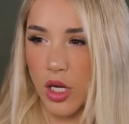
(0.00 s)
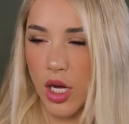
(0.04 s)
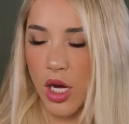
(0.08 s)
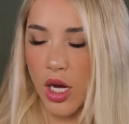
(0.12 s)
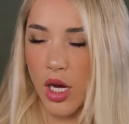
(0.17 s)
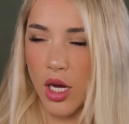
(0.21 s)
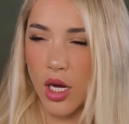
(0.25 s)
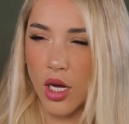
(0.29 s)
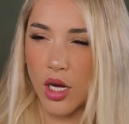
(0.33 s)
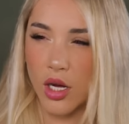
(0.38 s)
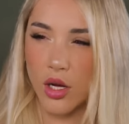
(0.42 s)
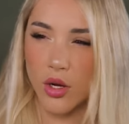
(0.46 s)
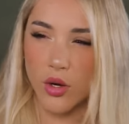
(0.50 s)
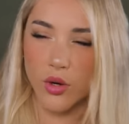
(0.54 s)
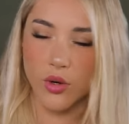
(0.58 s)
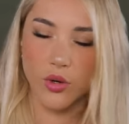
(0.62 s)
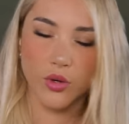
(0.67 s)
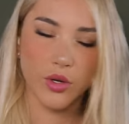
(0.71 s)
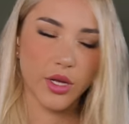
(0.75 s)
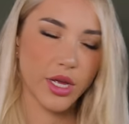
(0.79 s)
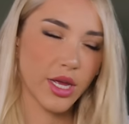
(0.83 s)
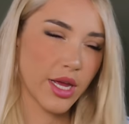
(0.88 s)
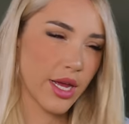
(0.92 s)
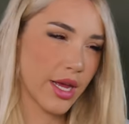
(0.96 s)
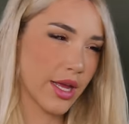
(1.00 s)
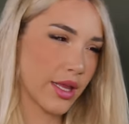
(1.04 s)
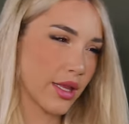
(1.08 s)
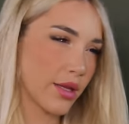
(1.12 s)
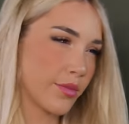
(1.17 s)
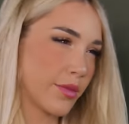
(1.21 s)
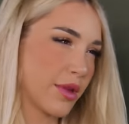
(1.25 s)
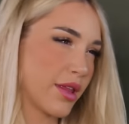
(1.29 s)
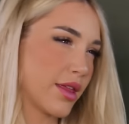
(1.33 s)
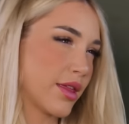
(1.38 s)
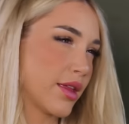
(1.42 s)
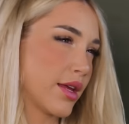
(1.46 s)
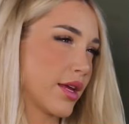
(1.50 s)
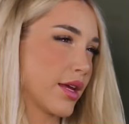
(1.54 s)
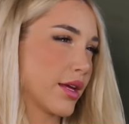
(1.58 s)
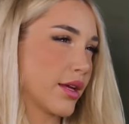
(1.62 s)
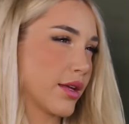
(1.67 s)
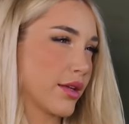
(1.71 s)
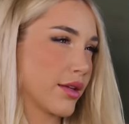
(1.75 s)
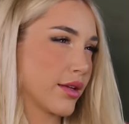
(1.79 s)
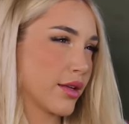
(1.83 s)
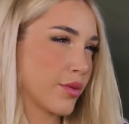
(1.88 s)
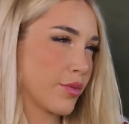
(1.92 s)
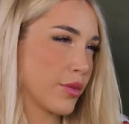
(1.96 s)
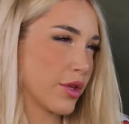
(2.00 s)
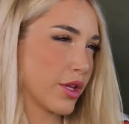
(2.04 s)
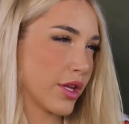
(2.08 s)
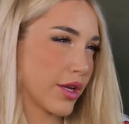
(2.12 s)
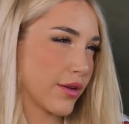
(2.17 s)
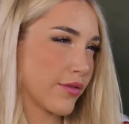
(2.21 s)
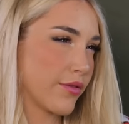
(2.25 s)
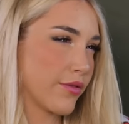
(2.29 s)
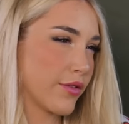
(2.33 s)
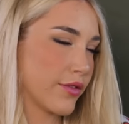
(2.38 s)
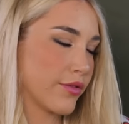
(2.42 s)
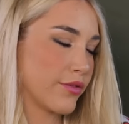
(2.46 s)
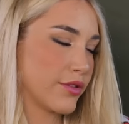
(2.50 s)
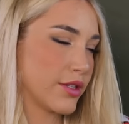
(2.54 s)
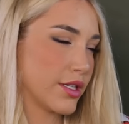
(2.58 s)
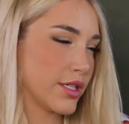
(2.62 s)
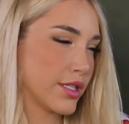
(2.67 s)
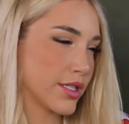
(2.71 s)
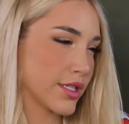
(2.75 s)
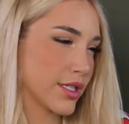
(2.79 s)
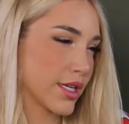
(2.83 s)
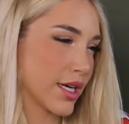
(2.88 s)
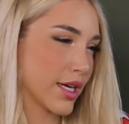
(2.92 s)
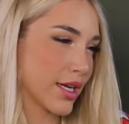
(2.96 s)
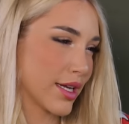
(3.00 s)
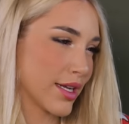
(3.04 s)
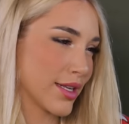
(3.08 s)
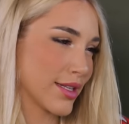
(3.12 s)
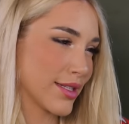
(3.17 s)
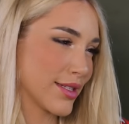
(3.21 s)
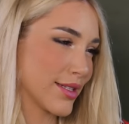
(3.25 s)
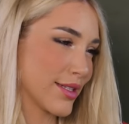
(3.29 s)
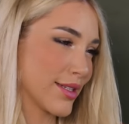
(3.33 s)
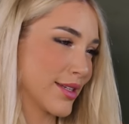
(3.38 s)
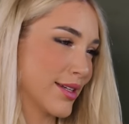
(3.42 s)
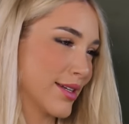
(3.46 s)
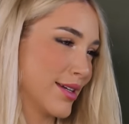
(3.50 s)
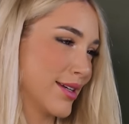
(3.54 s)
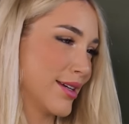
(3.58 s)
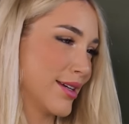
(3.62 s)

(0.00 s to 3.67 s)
okay, let me think. Give me like 15 seconds.